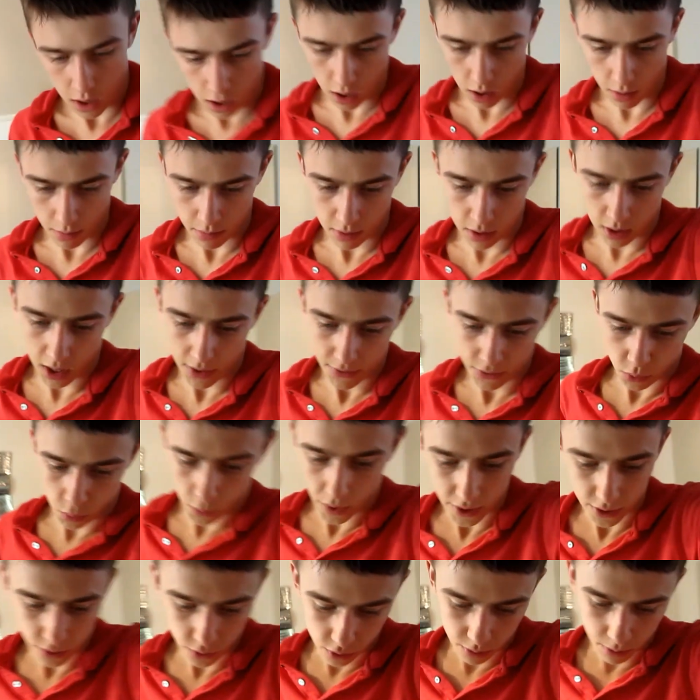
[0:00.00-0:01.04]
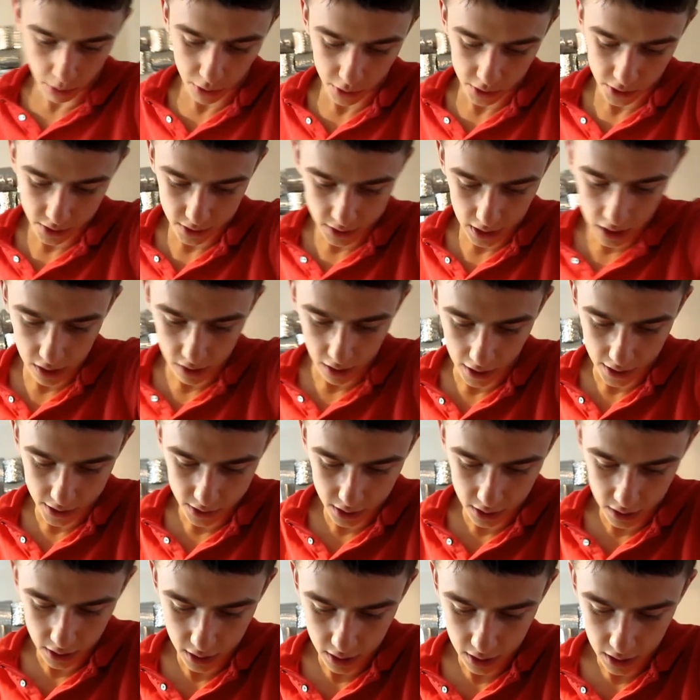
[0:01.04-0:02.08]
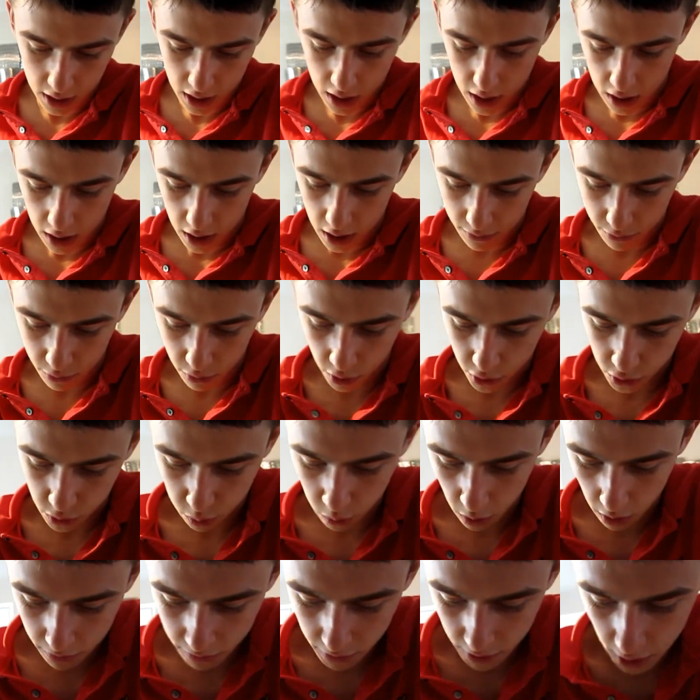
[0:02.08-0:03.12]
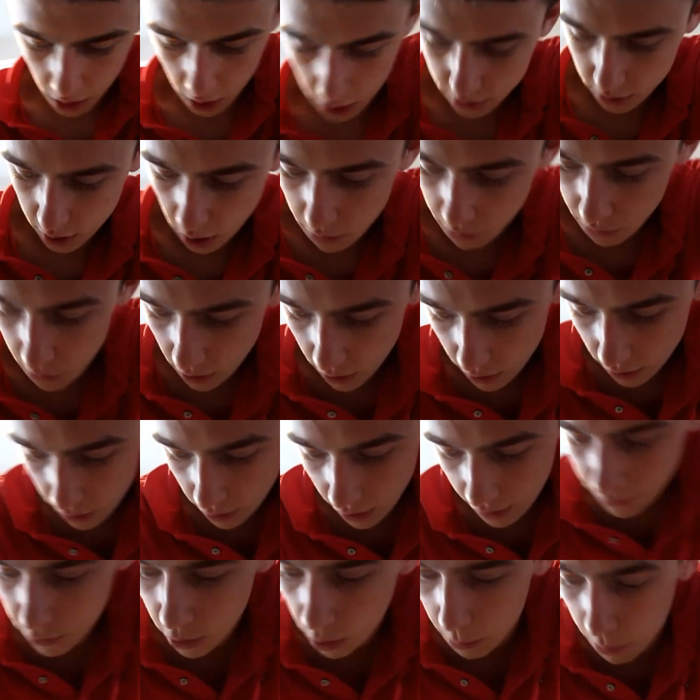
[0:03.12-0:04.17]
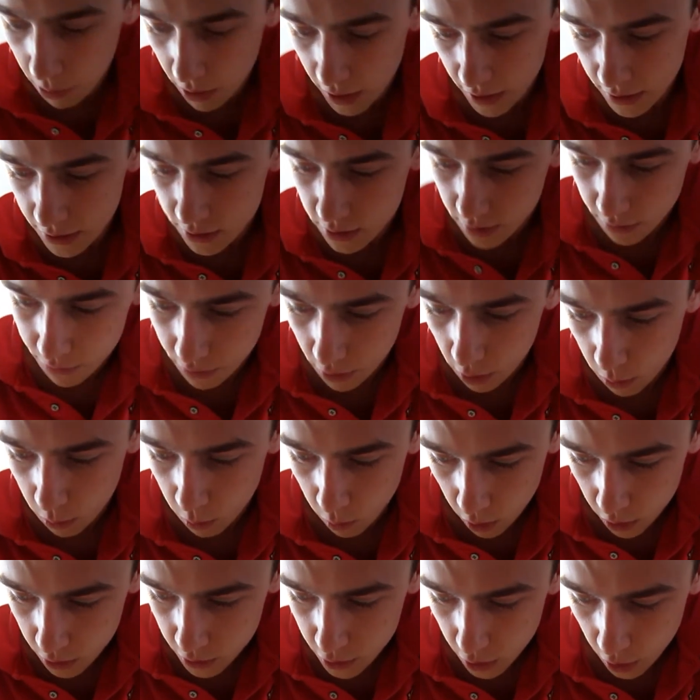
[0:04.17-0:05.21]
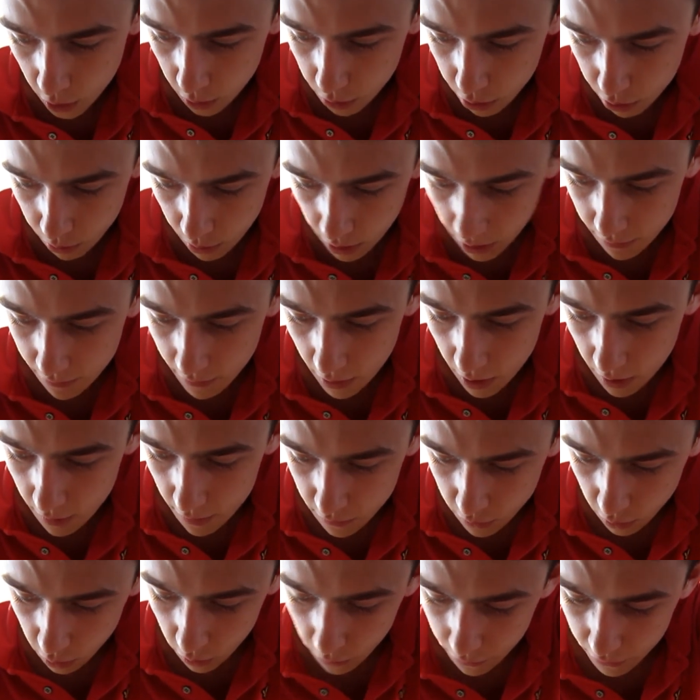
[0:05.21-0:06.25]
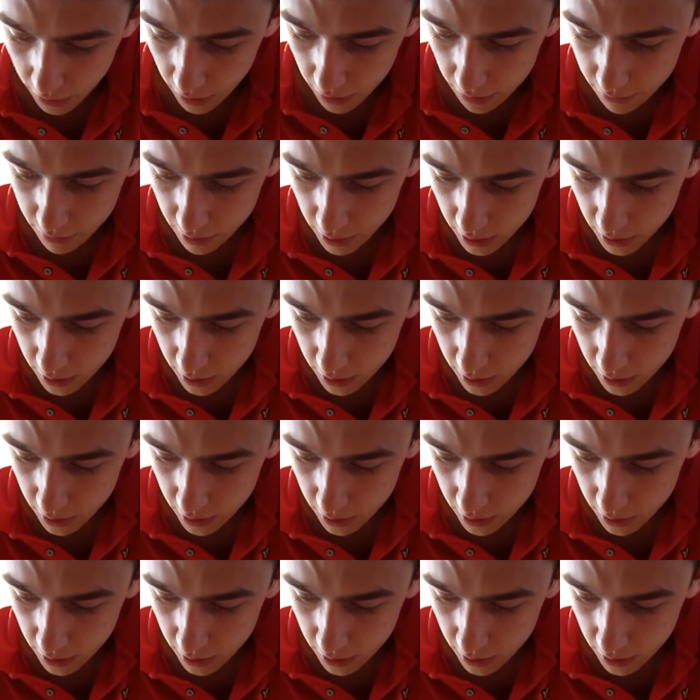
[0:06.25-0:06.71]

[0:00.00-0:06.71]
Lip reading: You'll have to wait until tomorrow to see that. I've crossed one video. So far, I've got planned to film 8 plus